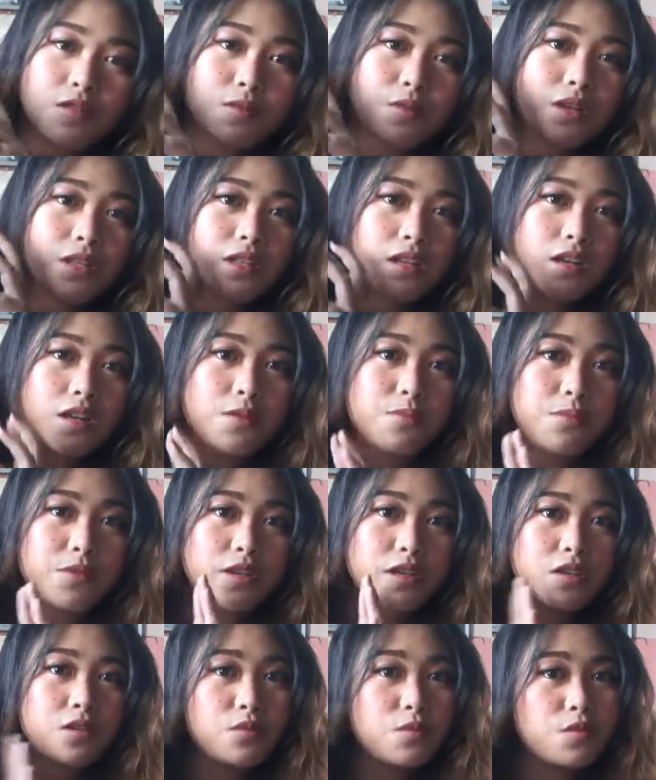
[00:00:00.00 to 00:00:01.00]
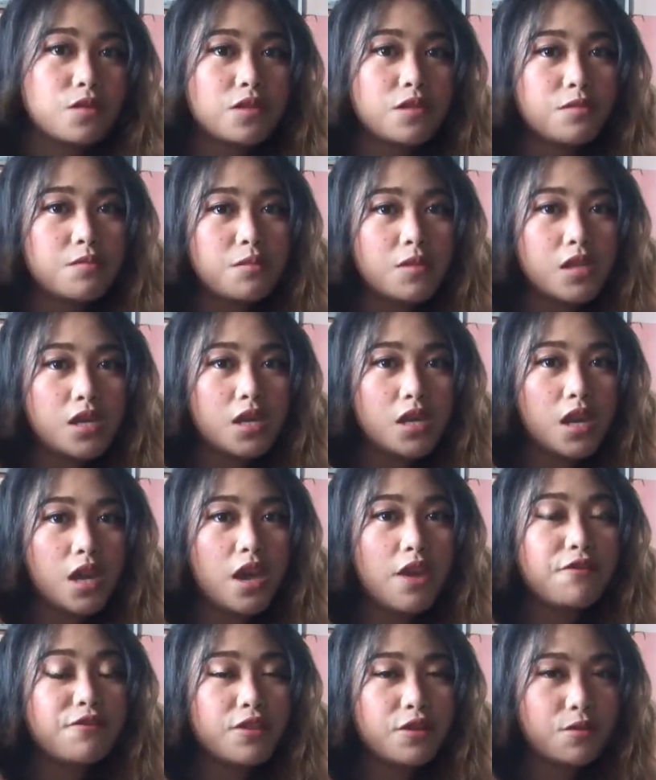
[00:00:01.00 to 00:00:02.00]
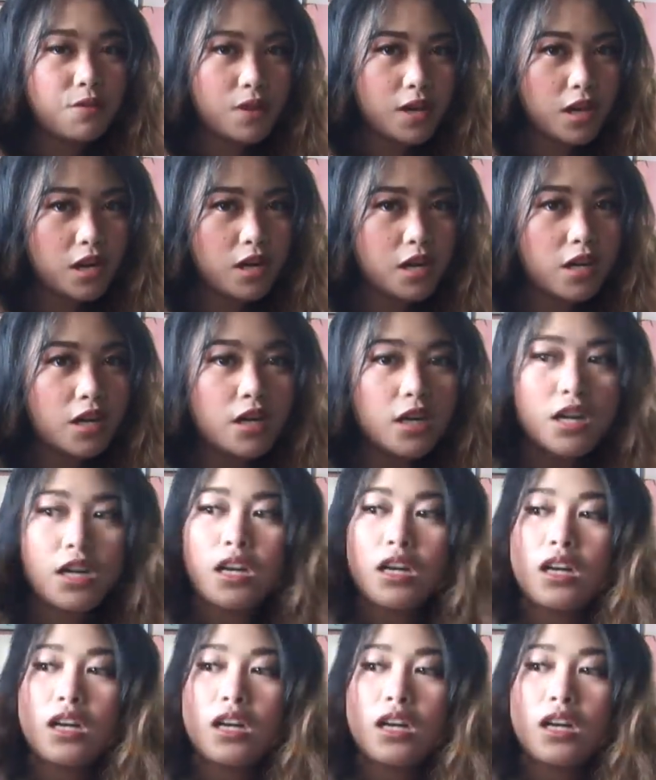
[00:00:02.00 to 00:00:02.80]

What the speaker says: the one that I'm bringing with me everywhere.